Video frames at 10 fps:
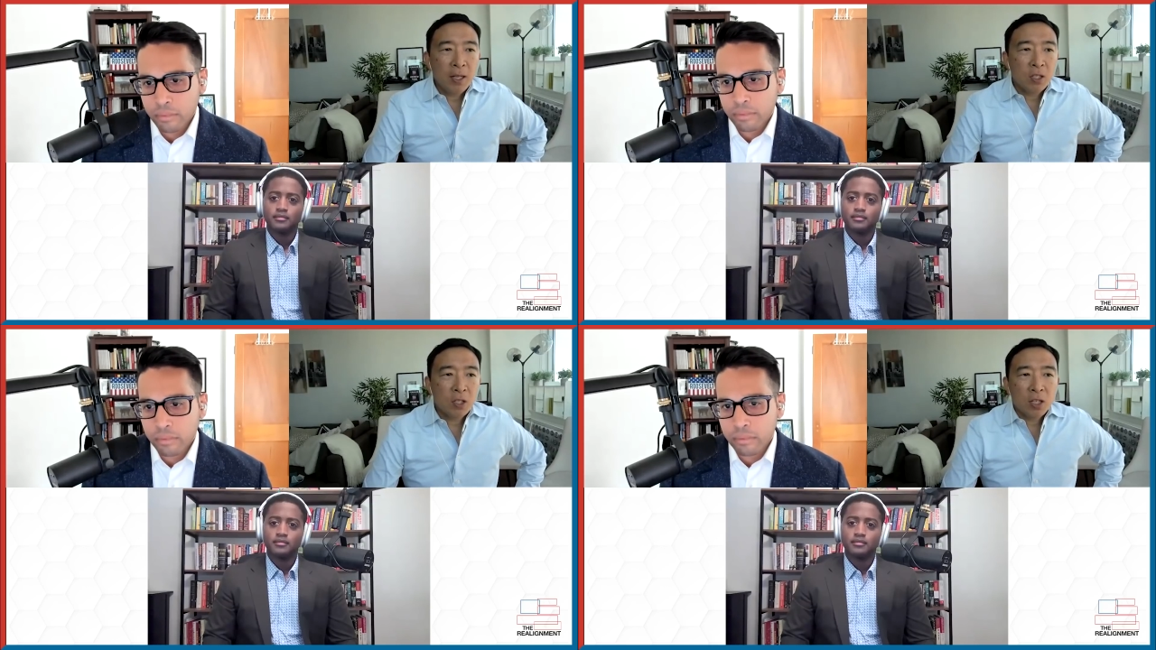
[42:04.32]

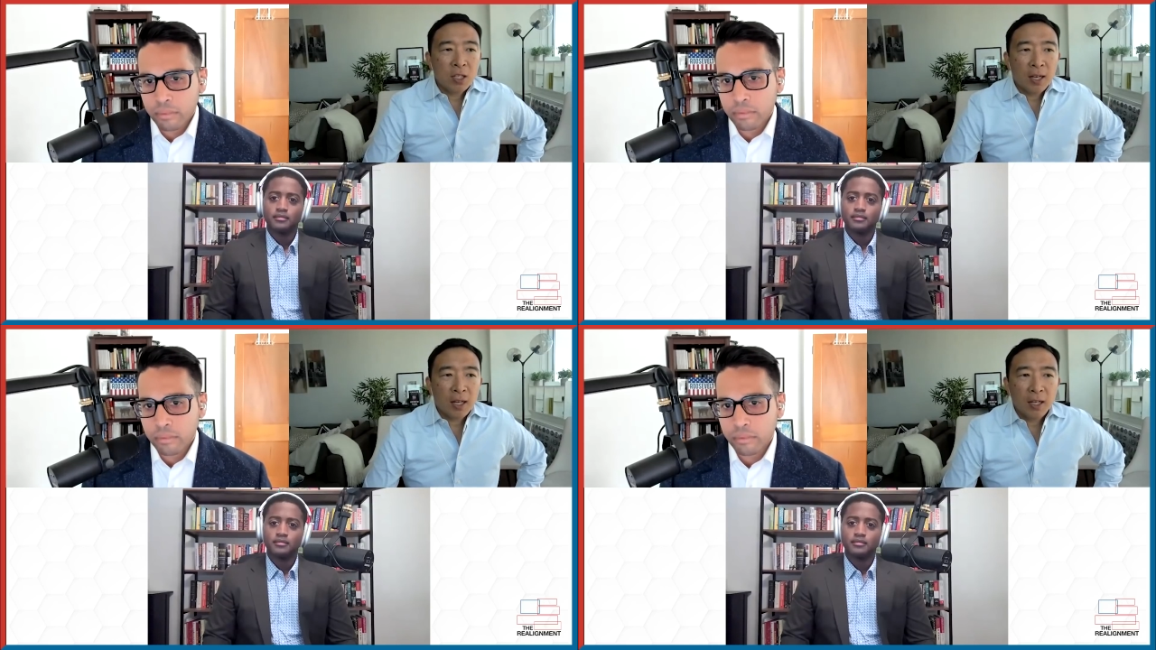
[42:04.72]
Speaker 1: is
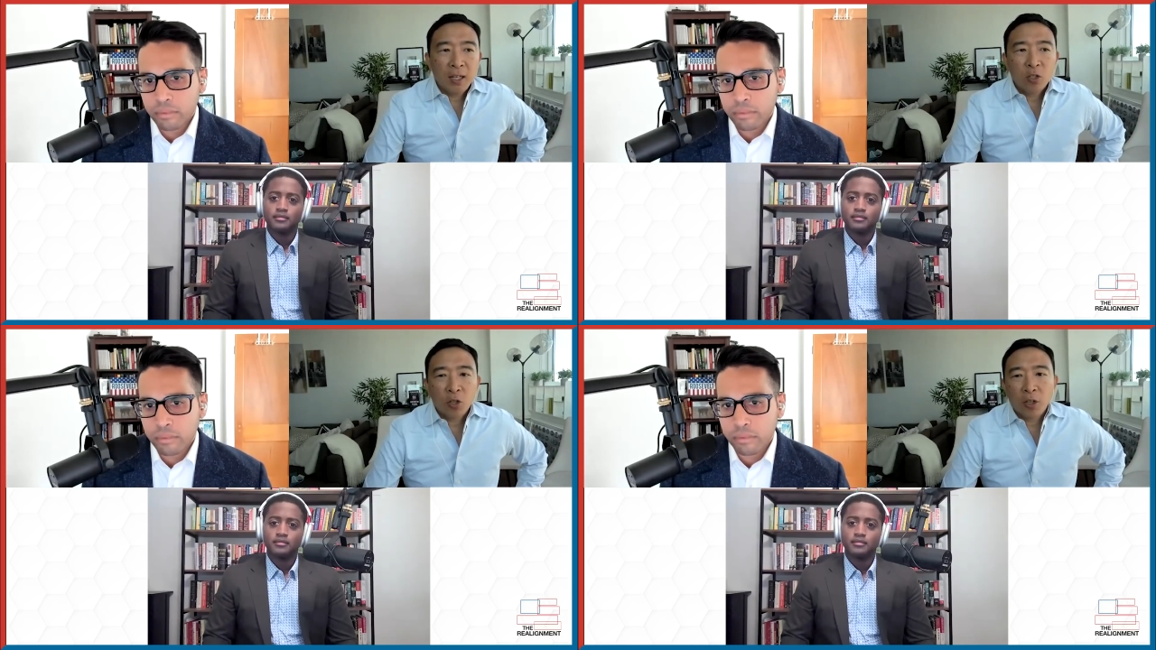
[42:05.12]
just like a
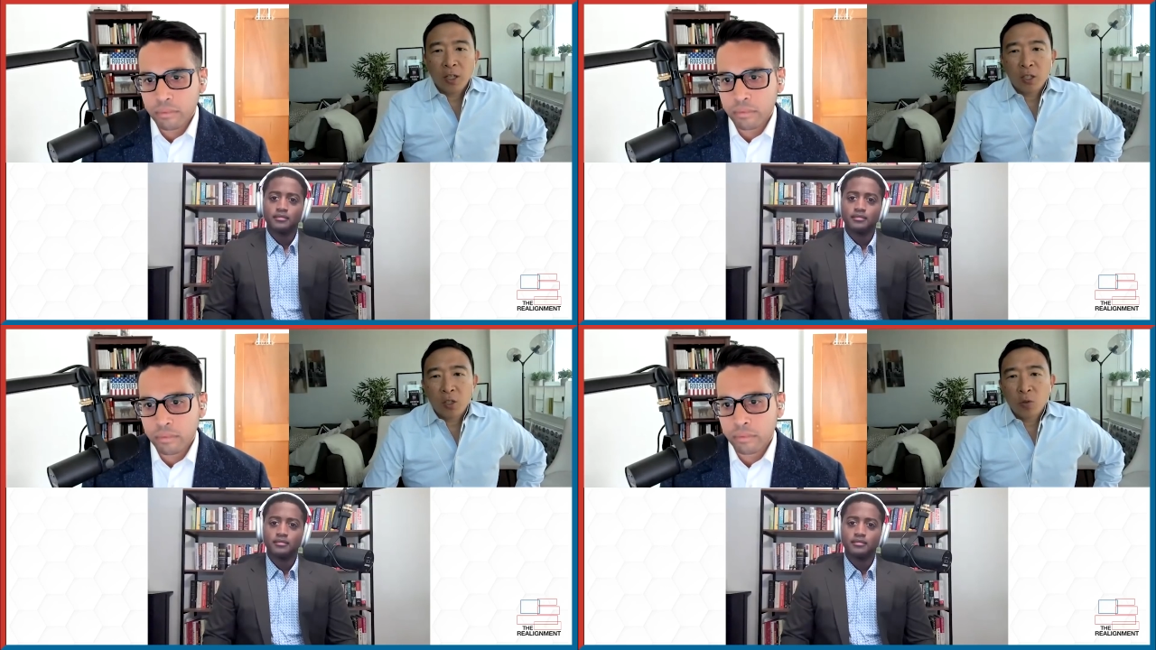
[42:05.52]
knee-jerk
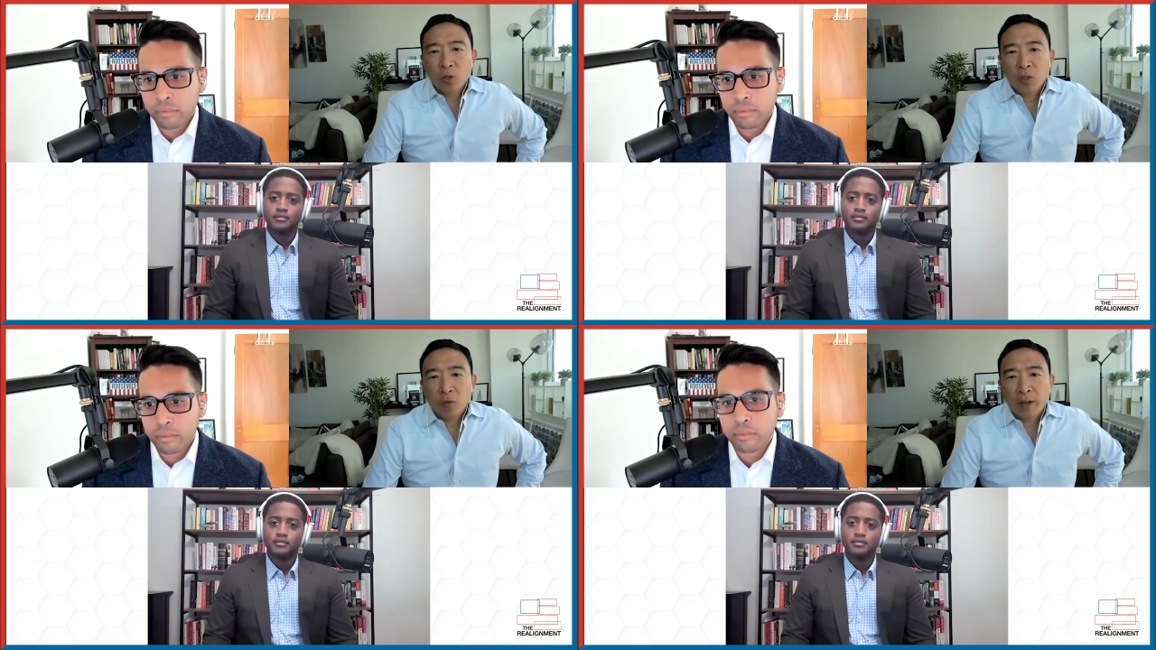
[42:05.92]

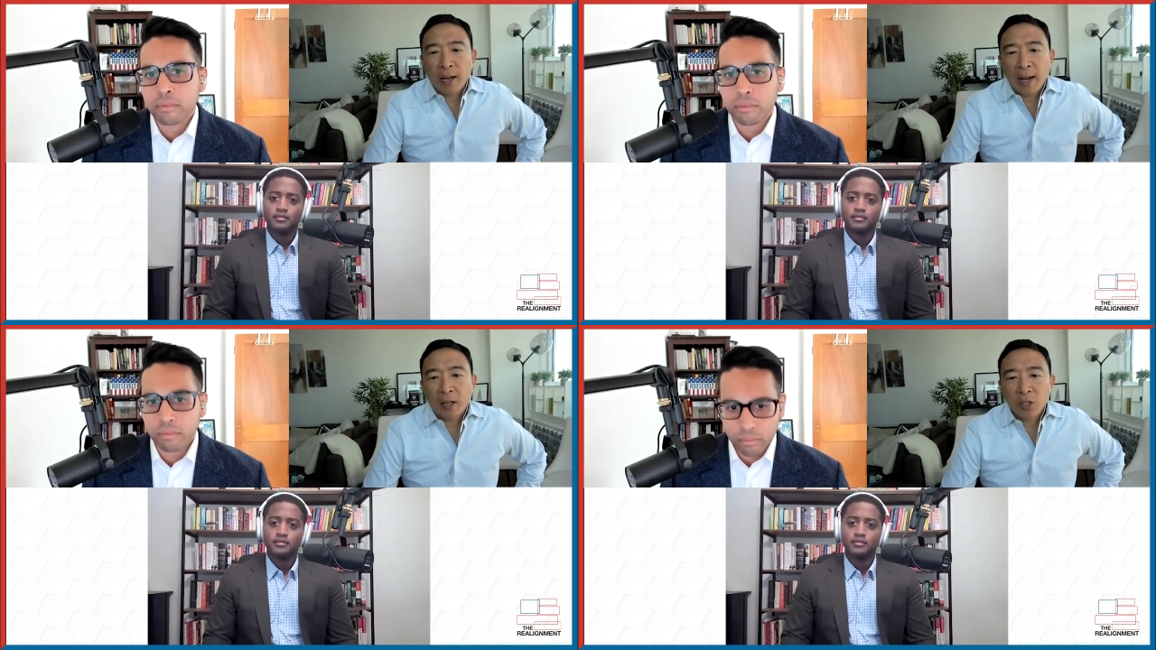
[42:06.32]
institutional
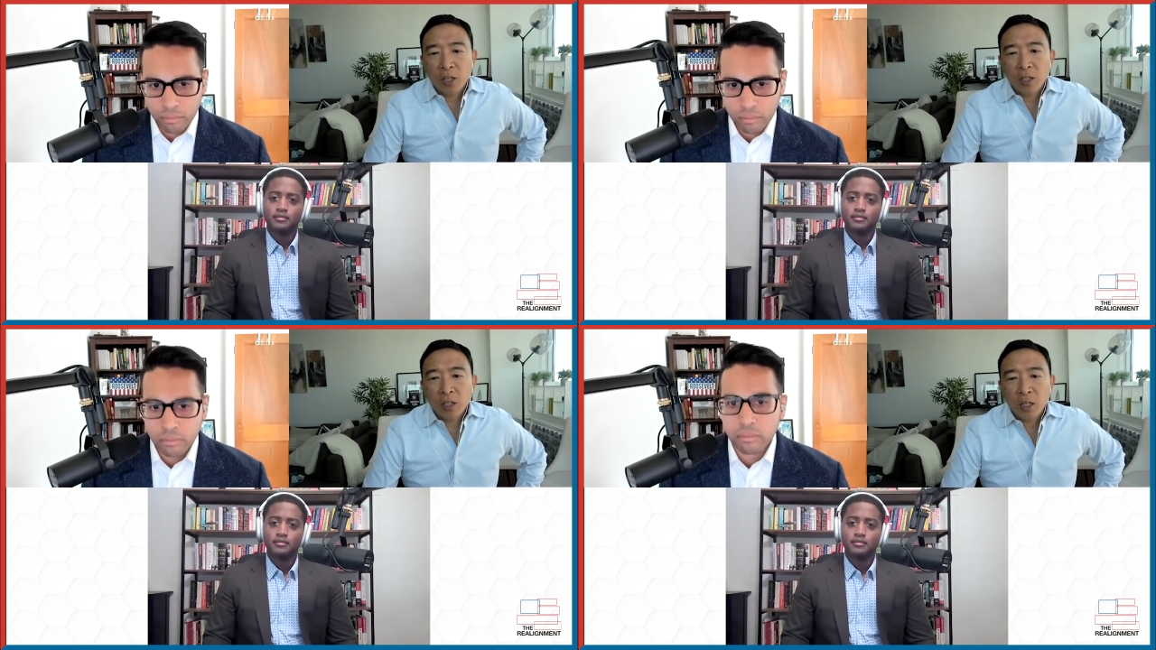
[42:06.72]

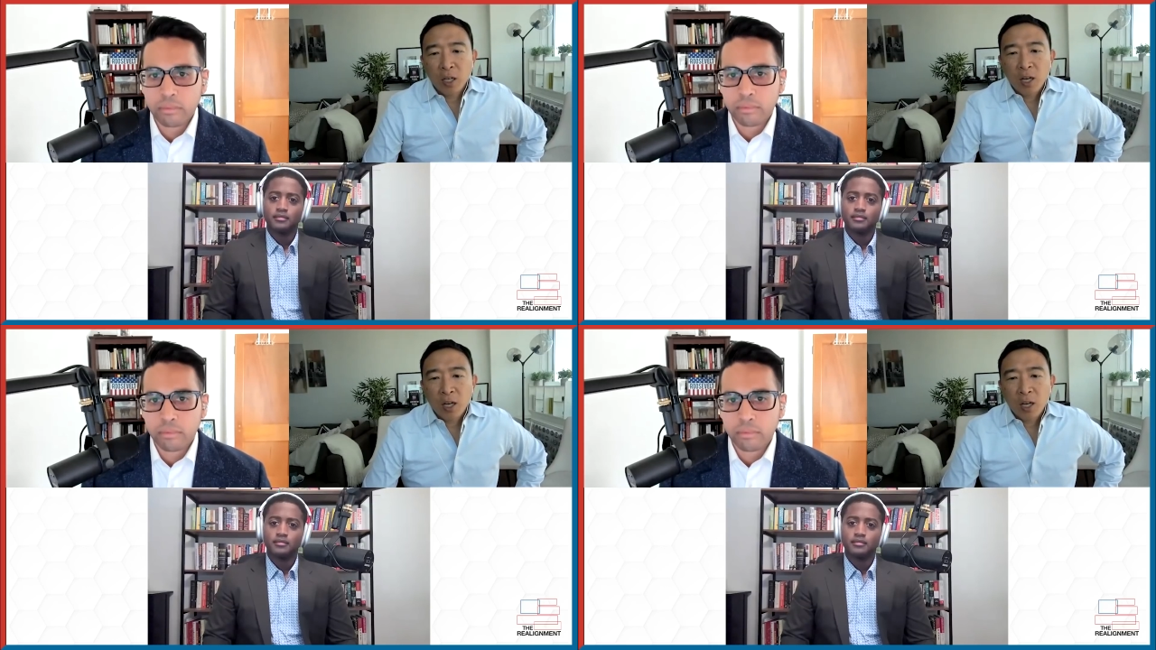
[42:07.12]
reaction.